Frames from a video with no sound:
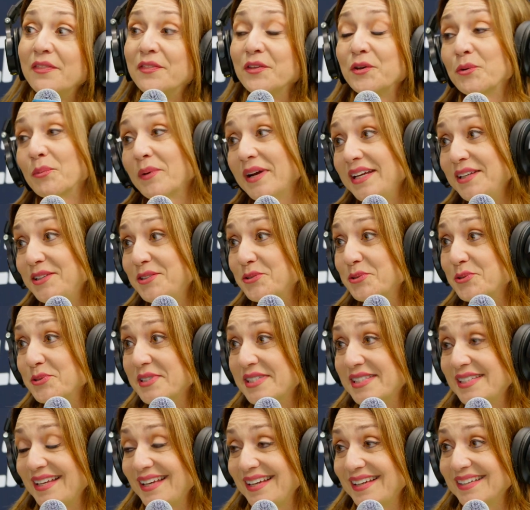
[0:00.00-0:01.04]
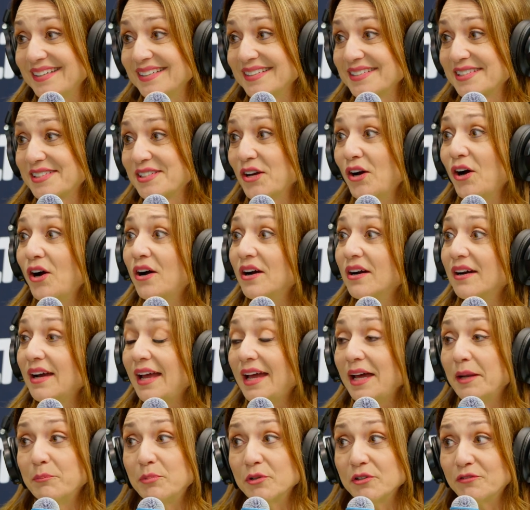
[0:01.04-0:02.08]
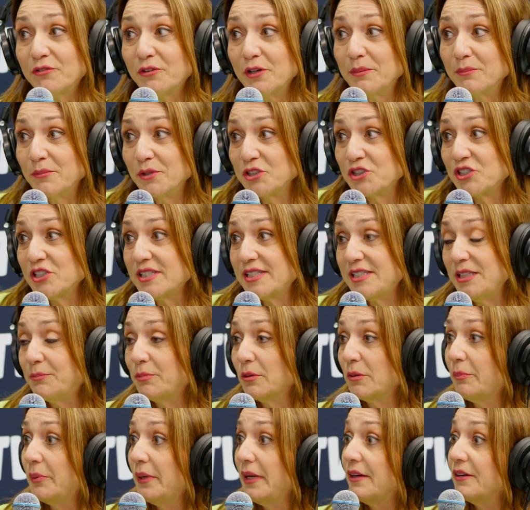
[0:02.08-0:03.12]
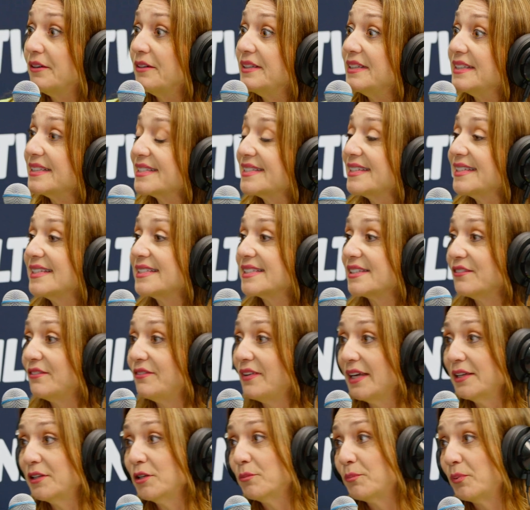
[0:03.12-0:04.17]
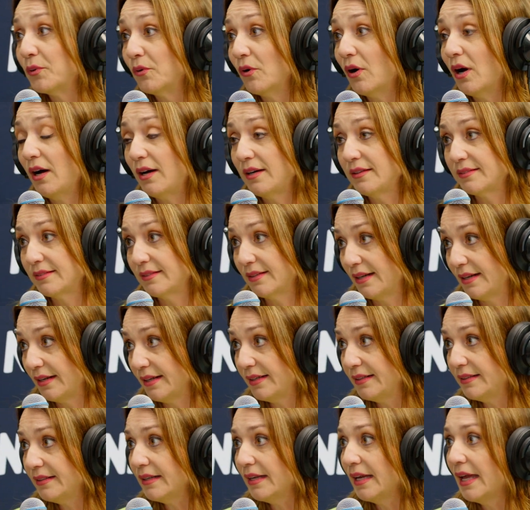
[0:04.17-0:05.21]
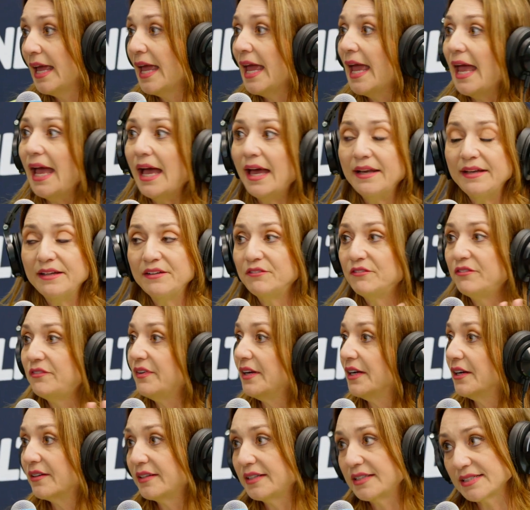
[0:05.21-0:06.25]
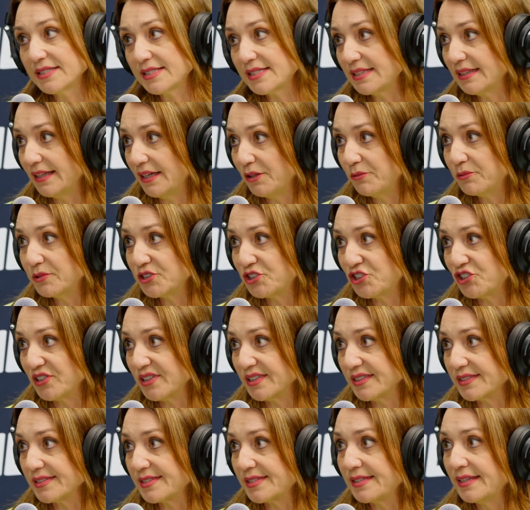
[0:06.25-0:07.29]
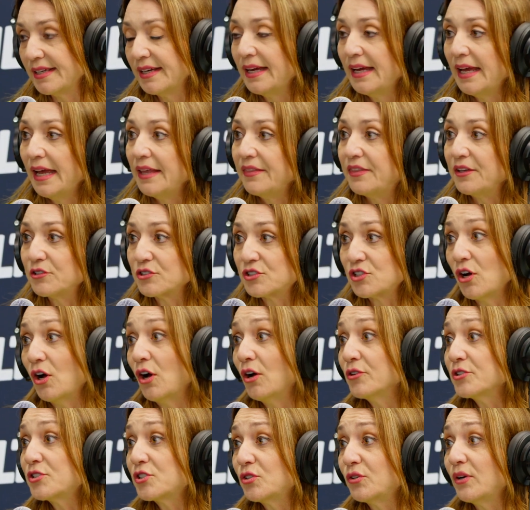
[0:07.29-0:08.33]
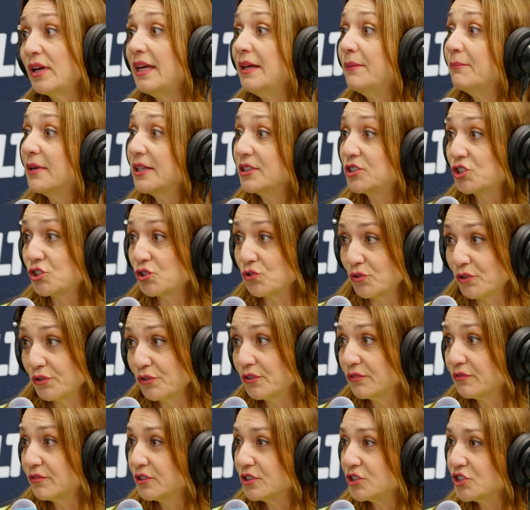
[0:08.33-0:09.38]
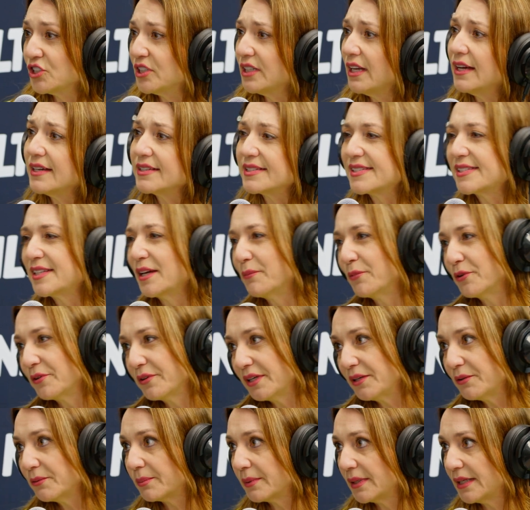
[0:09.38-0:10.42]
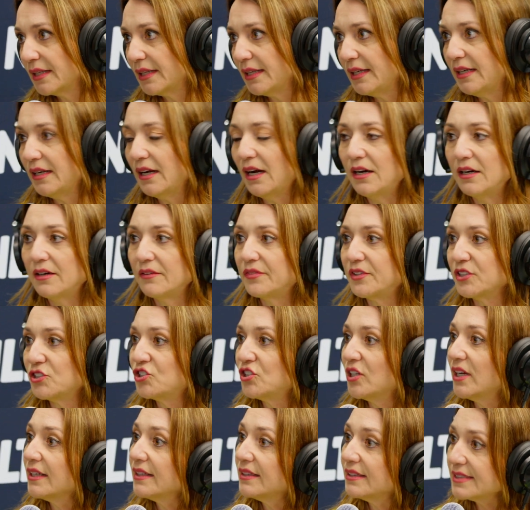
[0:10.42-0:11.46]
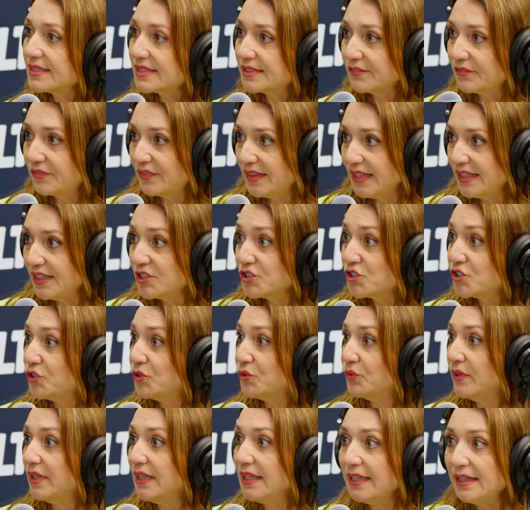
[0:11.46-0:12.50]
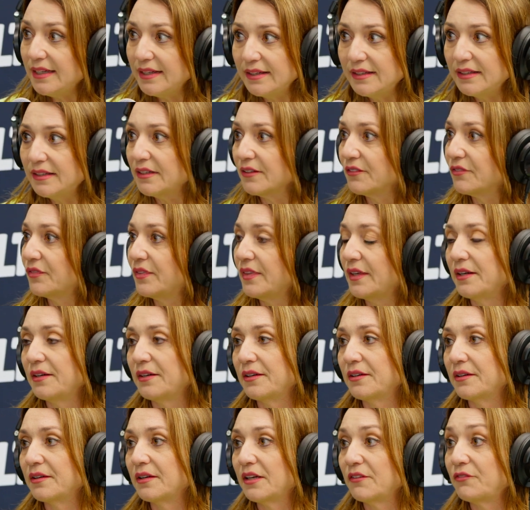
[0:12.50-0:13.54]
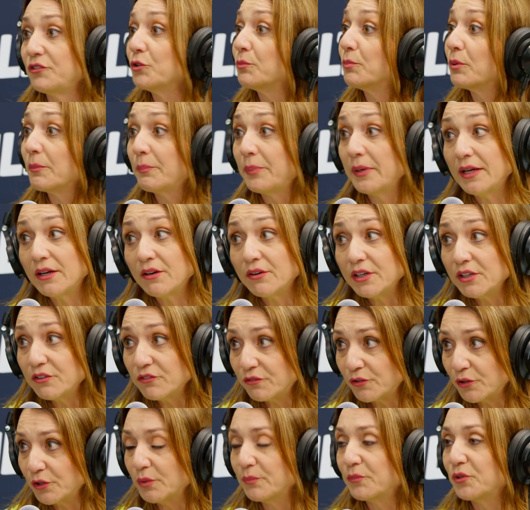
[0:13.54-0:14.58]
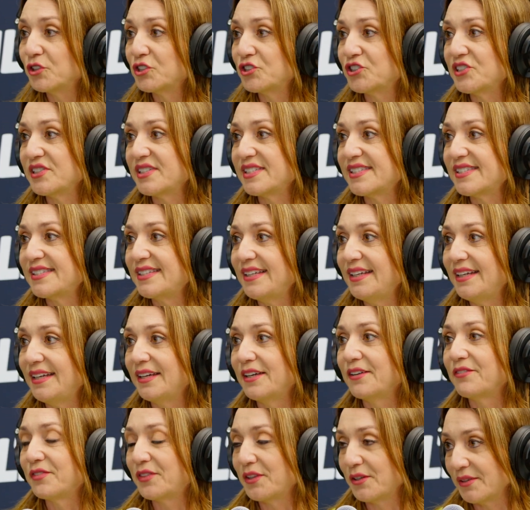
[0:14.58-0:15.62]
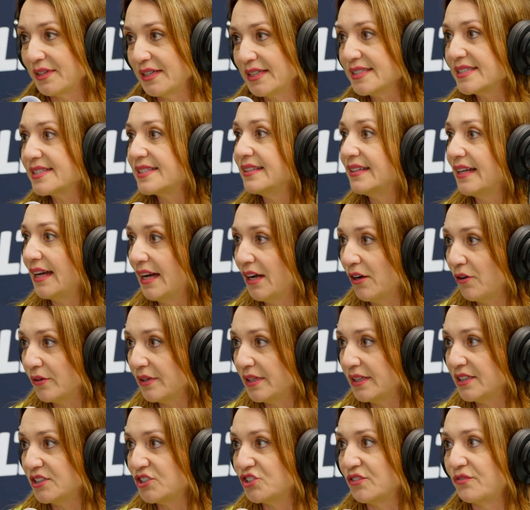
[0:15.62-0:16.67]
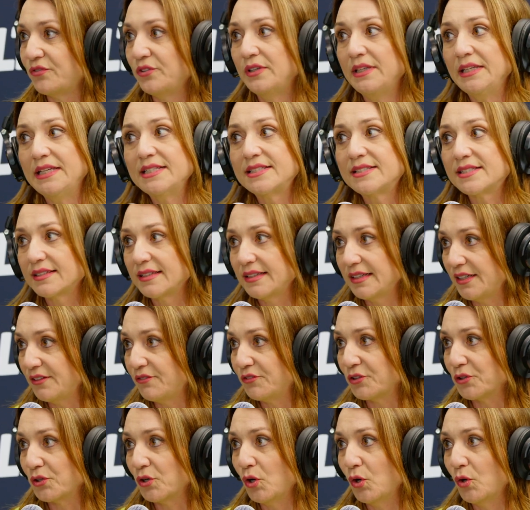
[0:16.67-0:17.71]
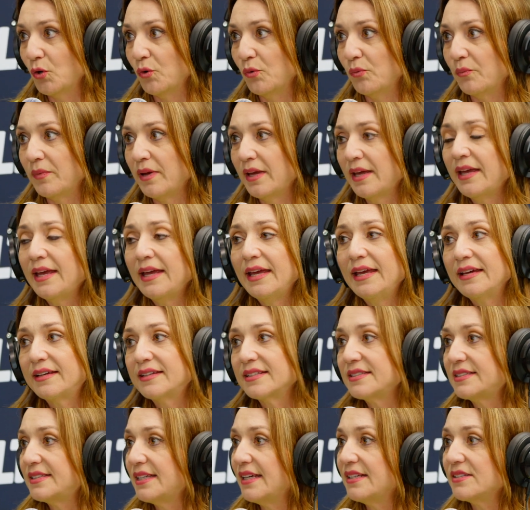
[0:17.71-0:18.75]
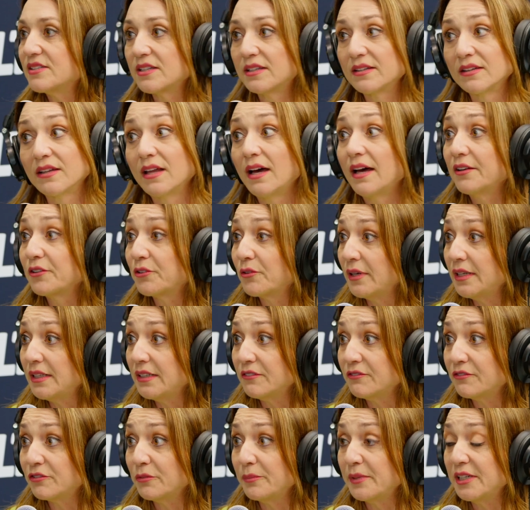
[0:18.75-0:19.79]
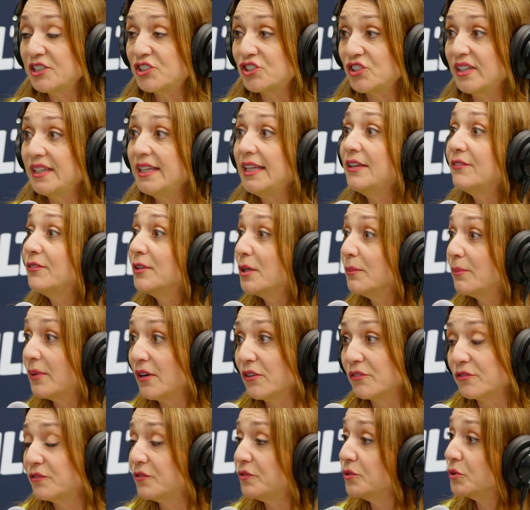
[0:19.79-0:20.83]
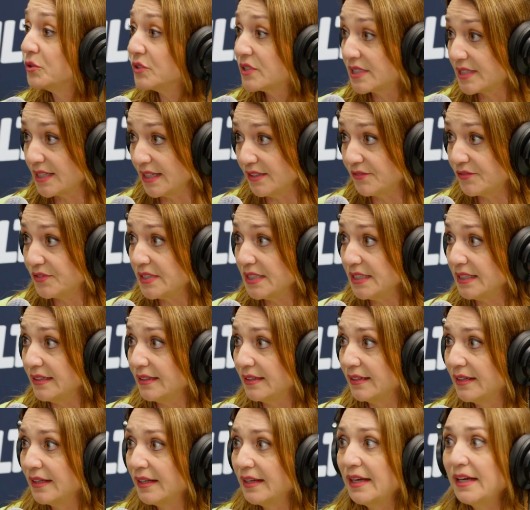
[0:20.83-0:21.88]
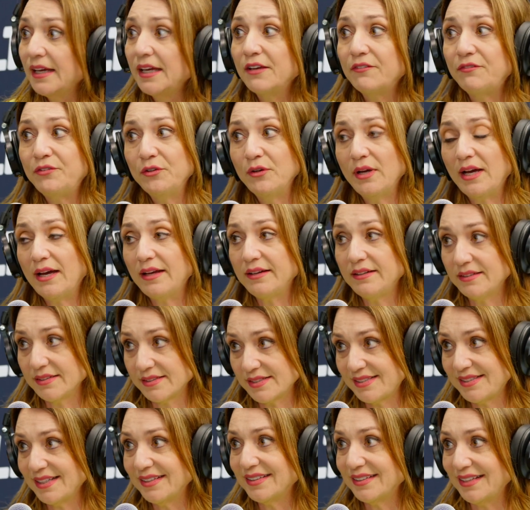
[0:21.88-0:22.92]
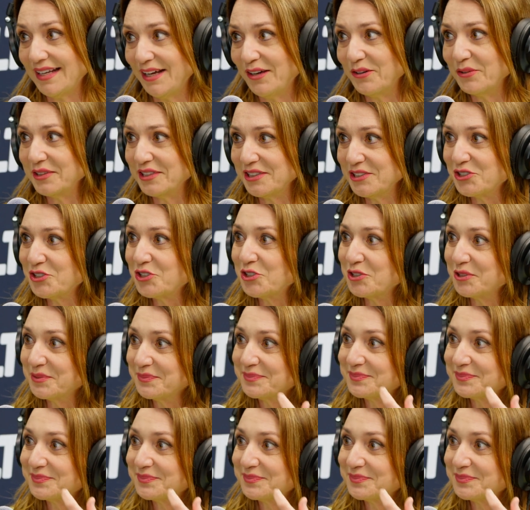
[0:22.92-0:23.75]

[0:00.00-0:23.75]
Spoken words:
The great news is our handbook for emergency preparedness is available online and in various languages. There's also a much shorter version, a summary really of the checklist of things you need if you're preparing for an emergency, if there is an outage, if you need to leave your home. It contains a lot of great information, even about food safety, if you had an extended outage.